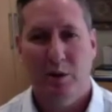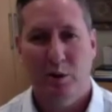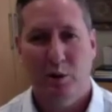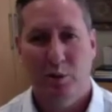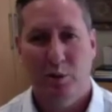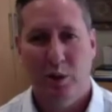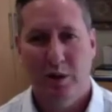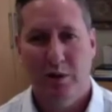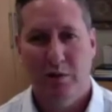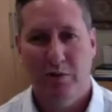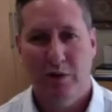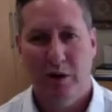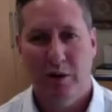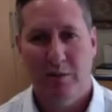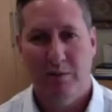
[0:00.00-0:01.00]
wind
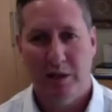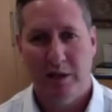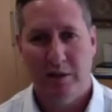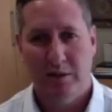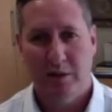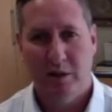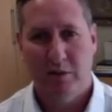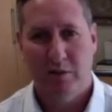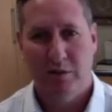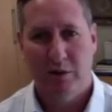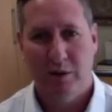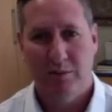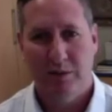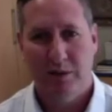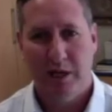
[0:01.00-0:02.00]
farms and solar
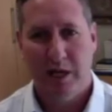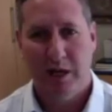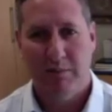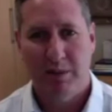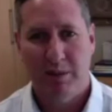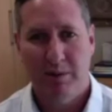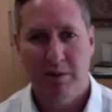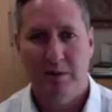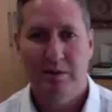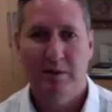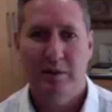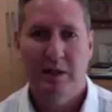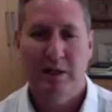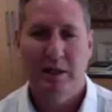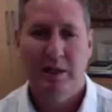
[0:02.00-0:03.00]
farms can be built
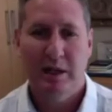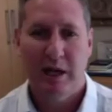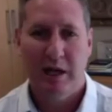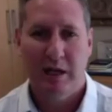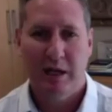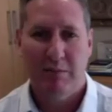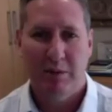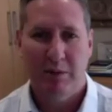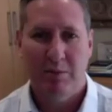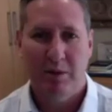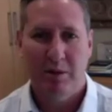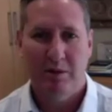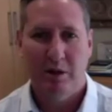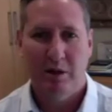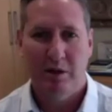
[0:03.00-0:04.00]
and can be
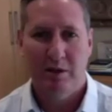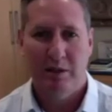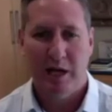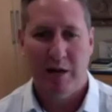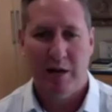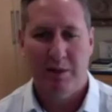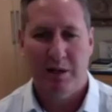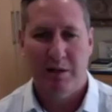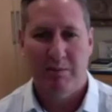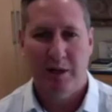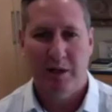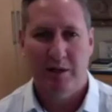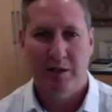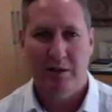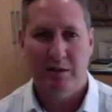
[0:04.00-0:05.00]
built on time and in
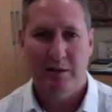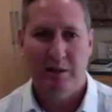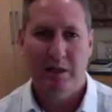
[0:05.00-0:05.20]
budget